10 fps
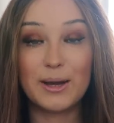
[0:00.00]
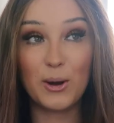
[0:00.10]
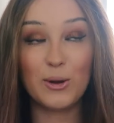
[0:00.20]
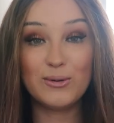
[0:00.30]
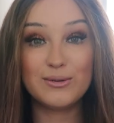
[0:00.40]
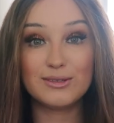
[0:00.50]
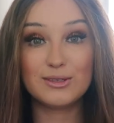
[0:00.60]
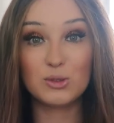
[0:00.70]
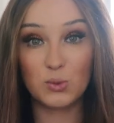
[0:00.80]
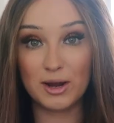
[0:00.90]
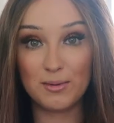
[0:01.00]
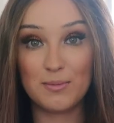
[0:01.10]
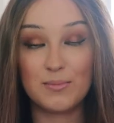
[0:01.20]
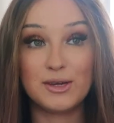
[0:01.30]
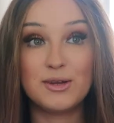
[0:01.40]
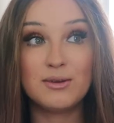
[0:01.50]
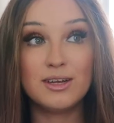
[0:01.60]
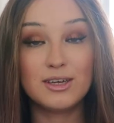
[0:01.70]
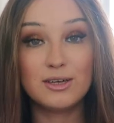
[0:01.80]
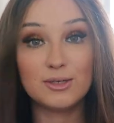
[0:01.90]
I can't describe it, but you
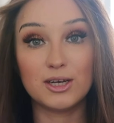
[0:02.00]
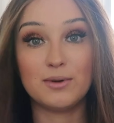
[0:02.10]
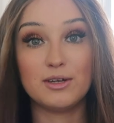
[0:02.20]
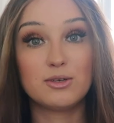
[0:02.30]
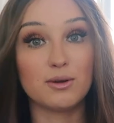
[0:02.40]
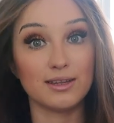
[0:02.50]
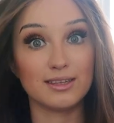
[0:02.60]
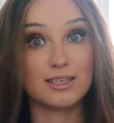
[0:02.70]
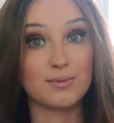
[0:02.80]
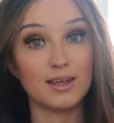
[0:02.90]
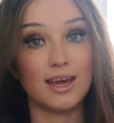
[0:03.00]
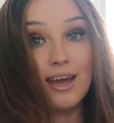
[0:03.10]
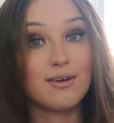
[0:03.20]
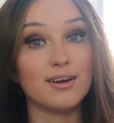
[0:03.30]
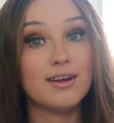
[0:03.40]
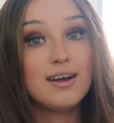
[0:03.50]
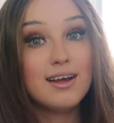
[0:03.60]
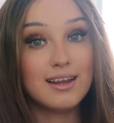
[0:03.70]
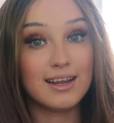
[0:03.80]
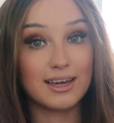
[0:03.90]
know like usually when you'd go like this with hair and
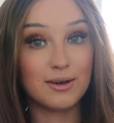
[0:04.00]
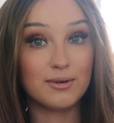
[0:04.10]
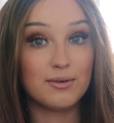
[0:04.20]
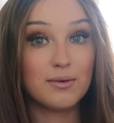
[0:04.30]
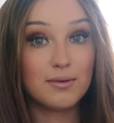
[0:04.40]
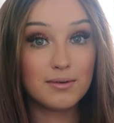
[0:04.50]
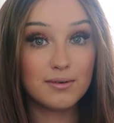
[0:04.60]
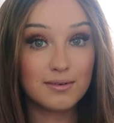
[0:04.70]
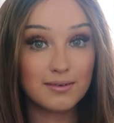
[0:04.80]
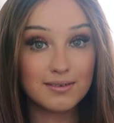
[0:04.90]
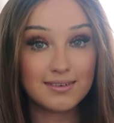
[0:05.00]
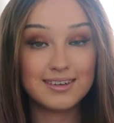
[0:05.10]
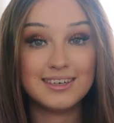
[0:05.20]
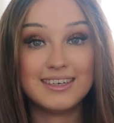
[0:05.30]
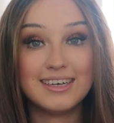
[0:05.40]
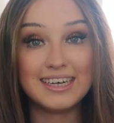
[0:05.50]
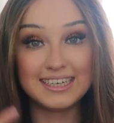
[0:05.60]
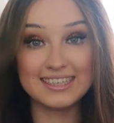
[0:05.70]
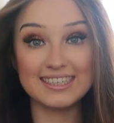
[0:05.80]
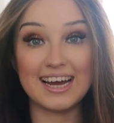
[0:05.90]
like it would
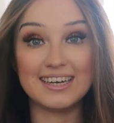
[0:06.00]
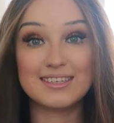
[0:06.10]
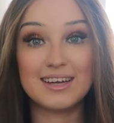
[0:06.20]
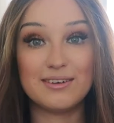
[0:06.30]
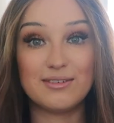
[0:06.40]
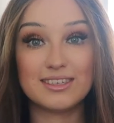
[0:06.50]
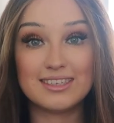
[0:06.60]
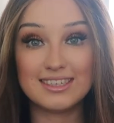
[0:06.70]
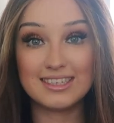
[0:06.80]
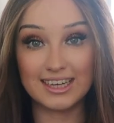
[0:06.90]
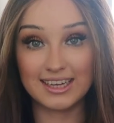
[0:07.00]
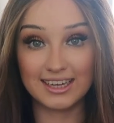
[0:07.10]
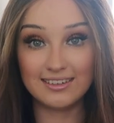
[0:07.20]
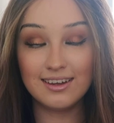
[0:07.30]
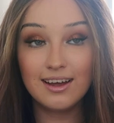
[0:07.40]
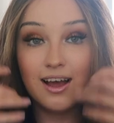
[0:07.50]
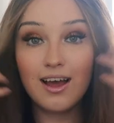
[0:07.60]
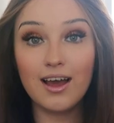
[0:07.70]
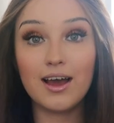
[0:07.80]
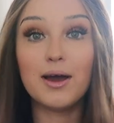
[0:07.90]
instead it's kind of like sticking.
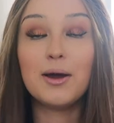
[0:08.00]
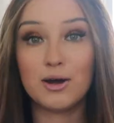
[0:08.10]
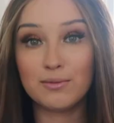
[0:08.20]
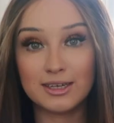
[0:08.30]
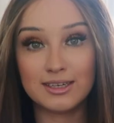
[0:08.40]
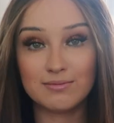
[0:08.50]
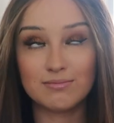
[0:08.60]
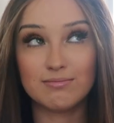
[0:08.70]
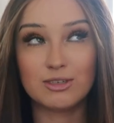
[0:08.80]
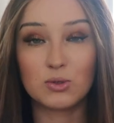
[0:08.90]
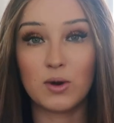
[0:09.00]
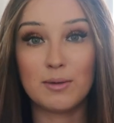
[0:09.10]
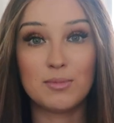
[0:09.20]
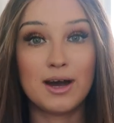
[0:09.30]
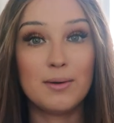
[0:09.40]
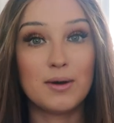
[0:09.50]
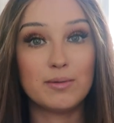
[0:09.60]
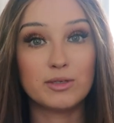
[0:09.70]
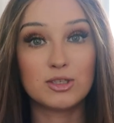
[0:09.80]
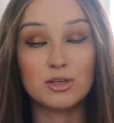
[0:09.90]
I can't really describe that, but
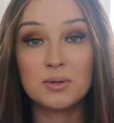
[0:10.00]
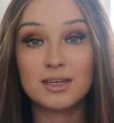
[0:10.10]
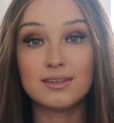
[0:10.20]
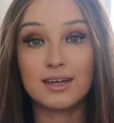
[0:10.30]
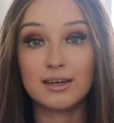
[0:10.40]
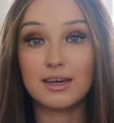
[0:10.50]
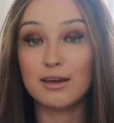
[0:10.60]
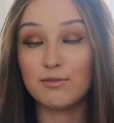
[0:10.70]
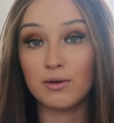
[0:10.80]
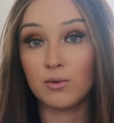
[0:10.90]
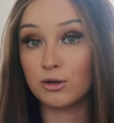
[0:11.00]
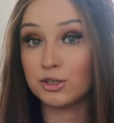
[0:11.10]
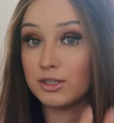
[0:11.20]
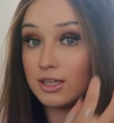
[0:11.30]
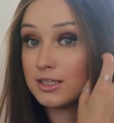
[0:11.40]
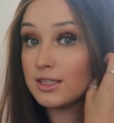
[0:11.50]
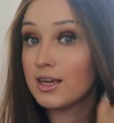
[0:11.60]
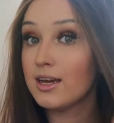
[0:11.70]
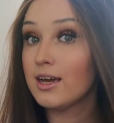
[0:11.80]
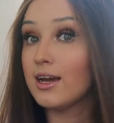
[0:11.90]
I'm assuming that if I wash
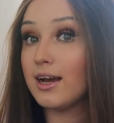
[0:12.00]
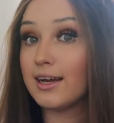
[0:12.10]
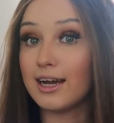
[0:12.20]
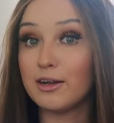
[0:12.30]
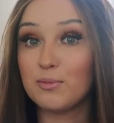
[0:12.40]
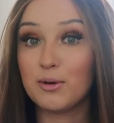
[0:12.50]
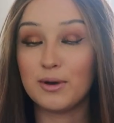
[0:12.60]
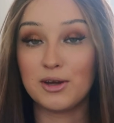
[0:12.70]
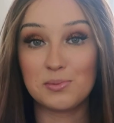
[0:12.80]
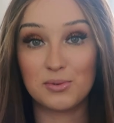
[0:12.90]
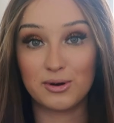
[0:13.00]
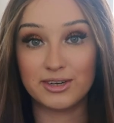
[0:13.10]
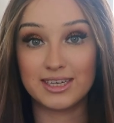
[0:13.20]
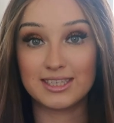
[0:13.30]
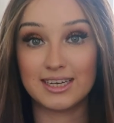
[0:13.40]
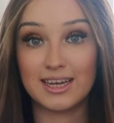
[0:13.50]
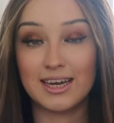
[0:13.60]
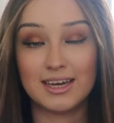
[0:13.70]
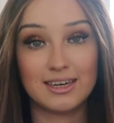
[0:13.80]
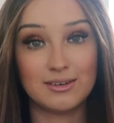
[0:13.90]
this and kind of put my own product in
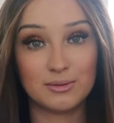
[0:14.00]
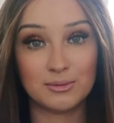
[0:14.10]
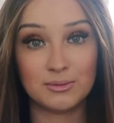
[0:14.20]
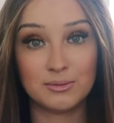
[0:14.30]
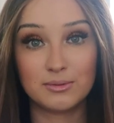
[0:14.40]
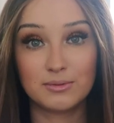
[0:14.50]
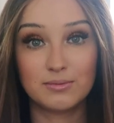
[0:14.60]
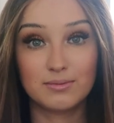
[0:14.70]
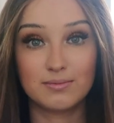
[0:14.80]
it, it will